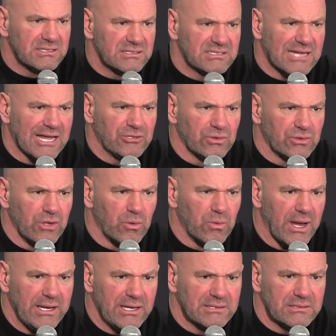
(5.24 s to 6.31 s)
It's scheduled though,
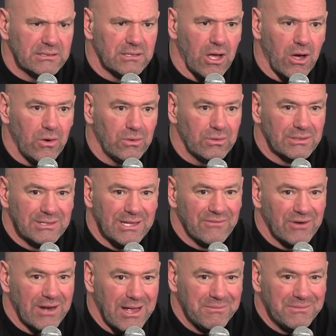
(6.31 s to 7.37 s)
right? Isn't it? No?
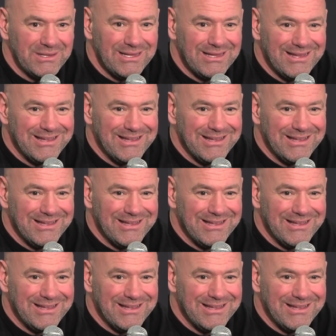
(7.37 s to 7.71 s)
Never happened?